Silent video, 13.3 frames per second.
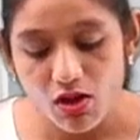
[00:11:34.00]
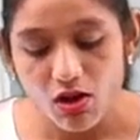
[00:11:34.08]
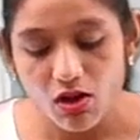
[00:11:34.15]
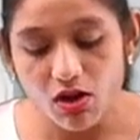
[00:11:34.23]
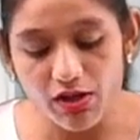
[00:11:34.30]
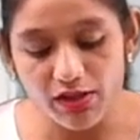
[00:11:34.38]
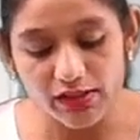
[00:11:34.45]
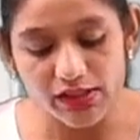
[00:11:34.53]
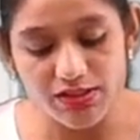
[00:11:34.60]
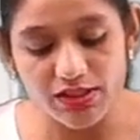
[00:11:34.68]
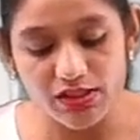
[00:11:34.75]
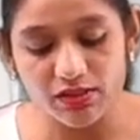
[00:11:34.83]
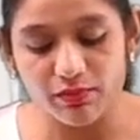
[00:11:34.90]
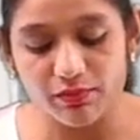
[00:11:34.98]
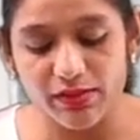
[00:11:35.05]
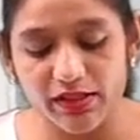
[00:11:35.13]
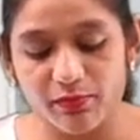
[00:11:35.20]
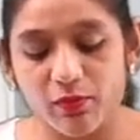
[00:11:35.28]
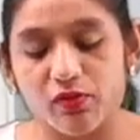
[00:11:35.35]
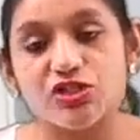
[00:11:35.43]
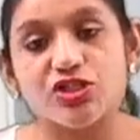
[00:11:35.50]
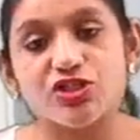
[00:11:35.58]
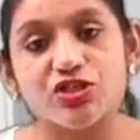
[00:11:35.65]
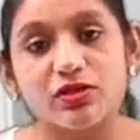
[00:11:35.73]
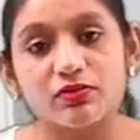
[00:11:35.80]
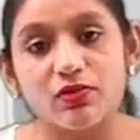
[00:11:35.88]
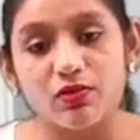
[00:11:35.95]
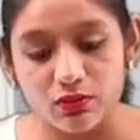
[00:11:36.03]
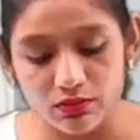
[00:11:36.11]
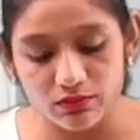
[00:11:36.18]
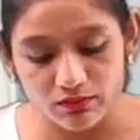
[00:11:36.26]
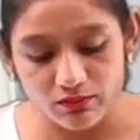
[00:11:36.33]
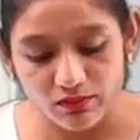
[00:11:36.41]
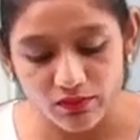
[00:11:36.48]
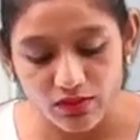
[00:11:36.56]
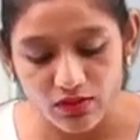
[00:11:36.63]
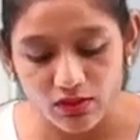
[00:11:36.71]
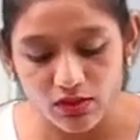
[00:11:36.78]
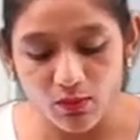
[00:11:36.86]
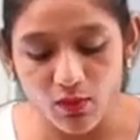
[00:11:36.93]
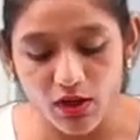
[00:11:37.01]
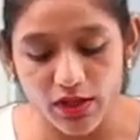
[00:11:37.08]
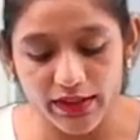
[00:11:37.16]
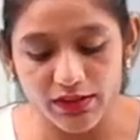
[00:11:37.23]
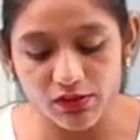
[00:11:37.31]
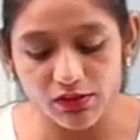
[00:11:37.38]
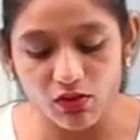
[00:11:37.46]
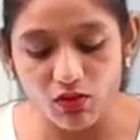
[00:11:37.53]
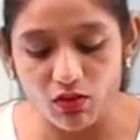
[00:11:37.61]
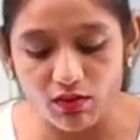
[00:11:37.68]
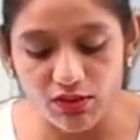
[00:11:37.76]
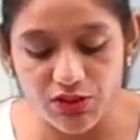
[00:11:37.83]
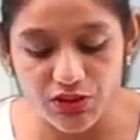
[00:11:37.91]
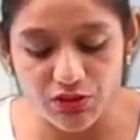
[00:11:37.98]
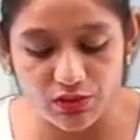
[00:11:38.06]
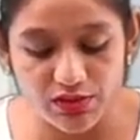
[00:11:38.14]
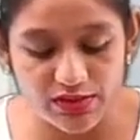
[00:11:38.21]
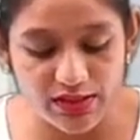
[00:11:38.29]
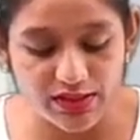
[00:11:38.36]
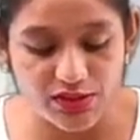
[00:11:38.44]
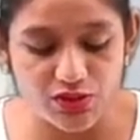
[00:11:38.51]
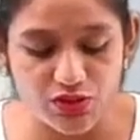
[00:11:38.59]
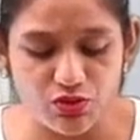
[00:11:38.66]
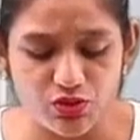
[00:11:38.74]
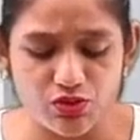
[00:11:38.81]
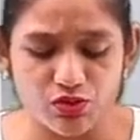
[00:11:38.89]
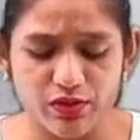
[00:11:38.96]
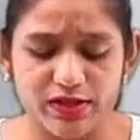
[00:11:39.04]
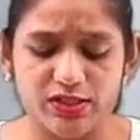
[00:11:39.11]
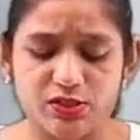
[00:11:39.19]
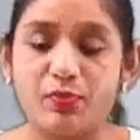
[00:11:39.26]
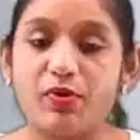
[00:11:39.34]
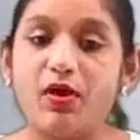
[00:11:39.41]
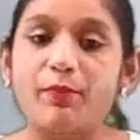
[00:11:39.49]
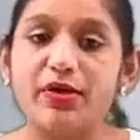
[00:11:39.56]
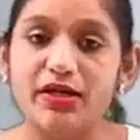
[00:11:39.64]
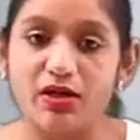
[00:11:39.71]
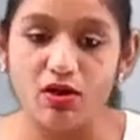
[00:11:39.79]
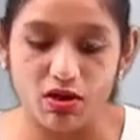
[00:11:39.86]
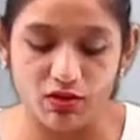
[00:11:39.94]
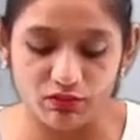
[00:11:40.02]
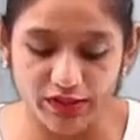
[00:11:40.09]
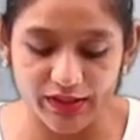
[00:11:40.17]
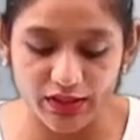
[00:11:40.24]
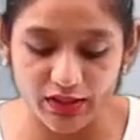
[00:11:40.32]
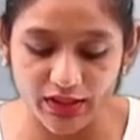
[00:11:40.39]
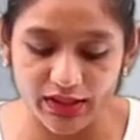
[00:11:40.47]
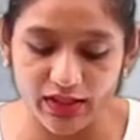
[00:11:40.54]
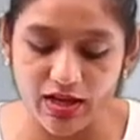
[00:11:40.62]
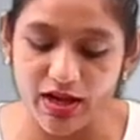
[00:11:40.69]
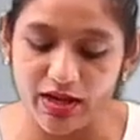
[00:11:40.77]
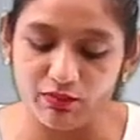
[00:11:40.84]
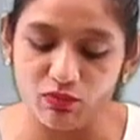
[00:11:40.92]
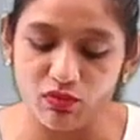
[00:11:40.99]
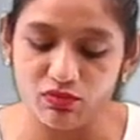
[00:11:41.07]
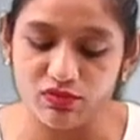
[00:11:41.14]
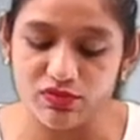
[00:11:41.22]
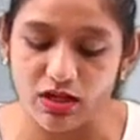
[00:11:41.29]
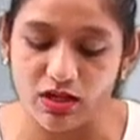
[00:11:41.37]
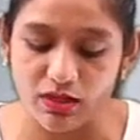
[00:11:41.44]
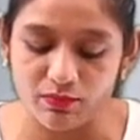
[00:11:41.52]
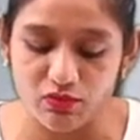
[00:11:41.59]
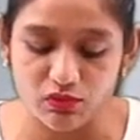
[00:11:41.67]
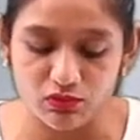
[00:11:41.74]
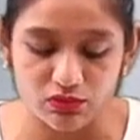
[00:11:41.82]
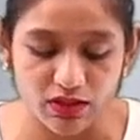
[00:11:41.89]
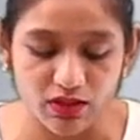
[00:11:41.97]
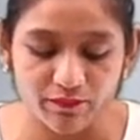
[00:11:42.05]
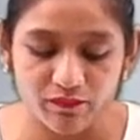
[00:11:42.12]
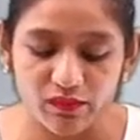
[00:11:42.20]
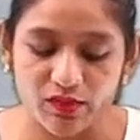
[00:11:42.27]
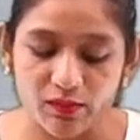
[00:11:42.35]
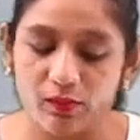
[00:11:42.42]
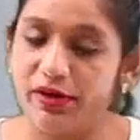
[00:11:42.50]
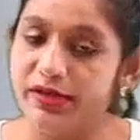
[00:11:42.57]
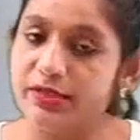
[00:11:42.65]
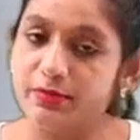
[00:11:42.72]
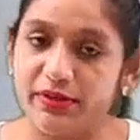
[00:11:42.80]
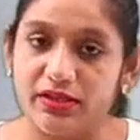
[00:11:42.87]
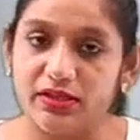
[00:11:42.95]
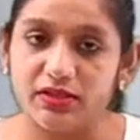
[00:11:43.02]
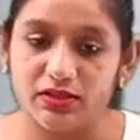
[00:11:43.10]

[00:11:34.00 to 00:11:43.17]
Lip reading: On reaching the mean position O, the molecule overshoots its due to its property of inertia and moves up to the point B